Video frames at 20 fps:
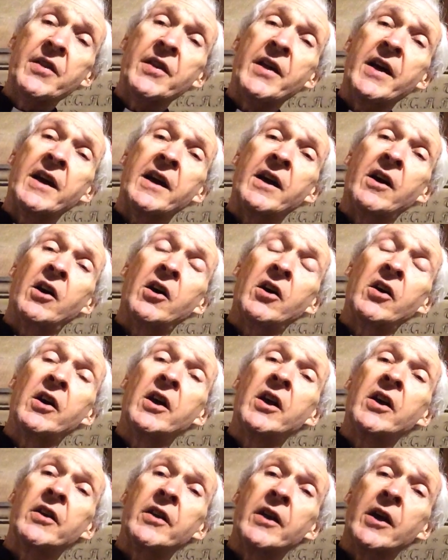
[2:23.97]
They are
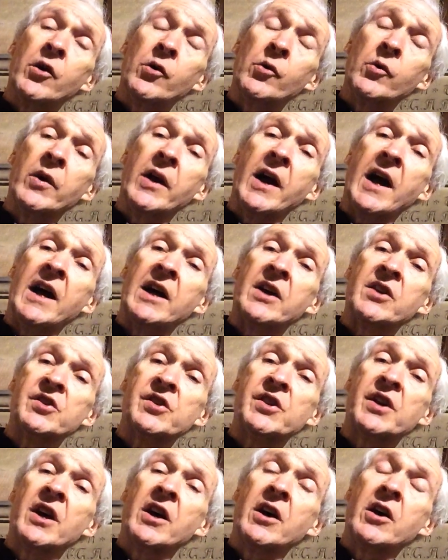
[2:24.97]
known
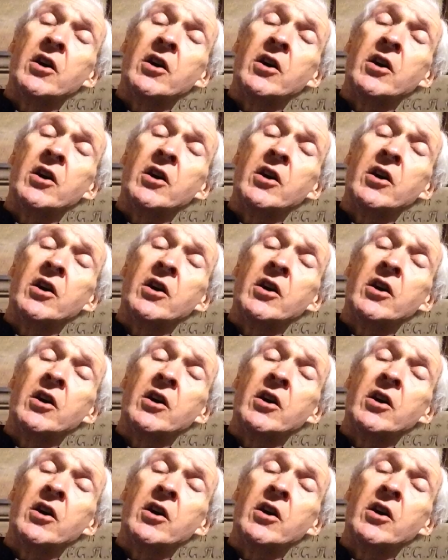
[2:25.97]
as